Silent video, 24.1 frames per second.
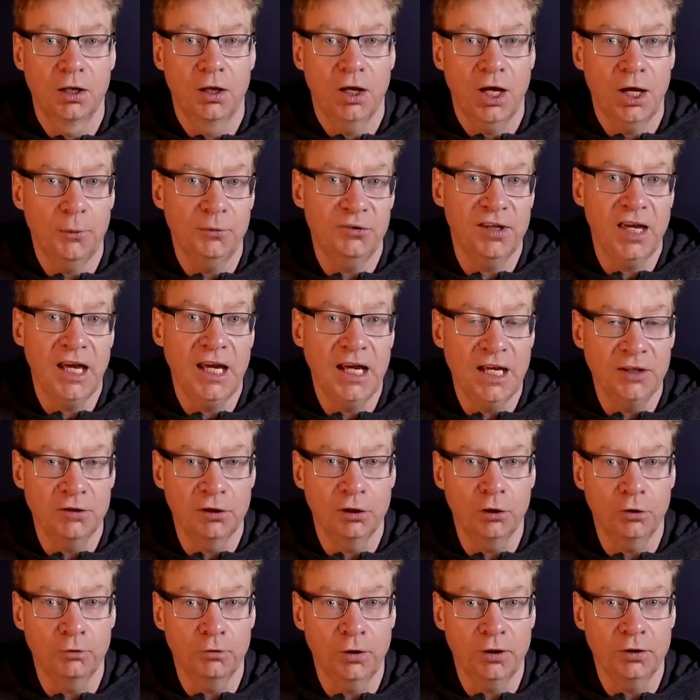I would say in the
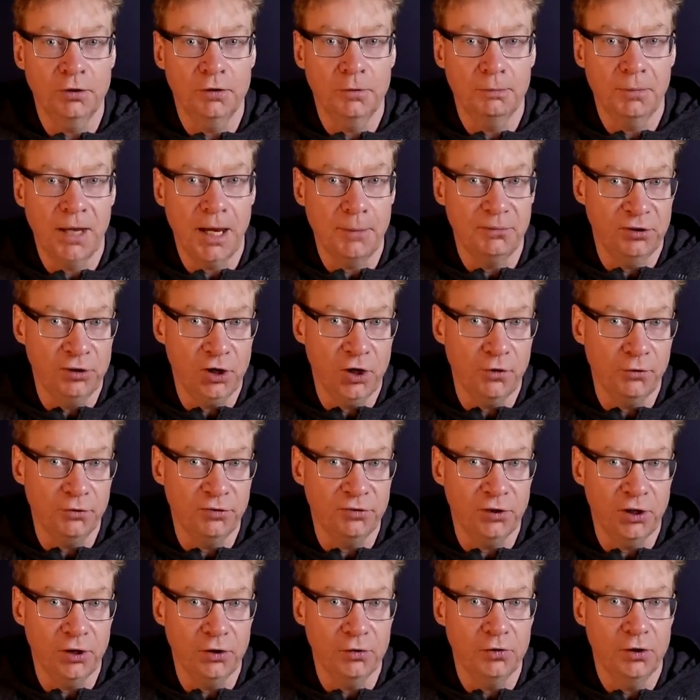long run, perhaps a year or
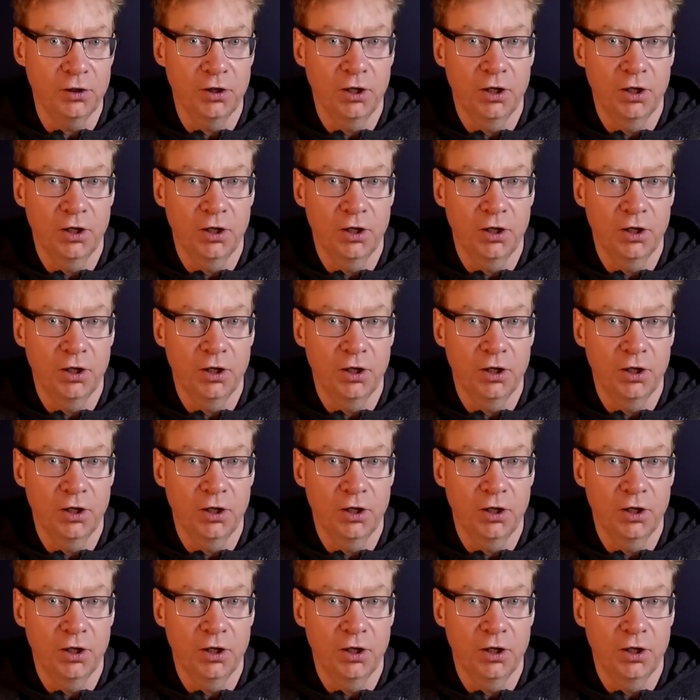so,